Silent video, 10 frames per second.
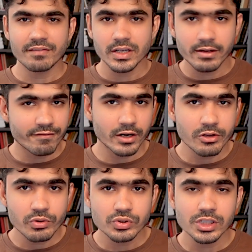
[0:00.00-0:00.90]
have the different
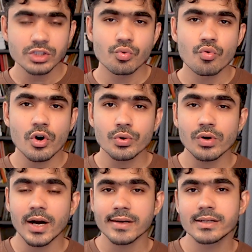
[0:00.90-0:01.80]
users who want
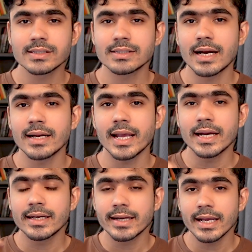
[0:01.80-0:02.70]
to understand
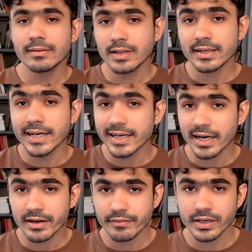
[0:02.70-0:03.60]
and take the
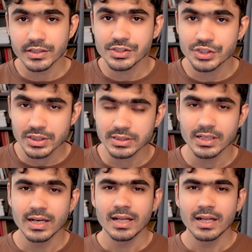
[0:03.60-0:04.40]
data driven decisions.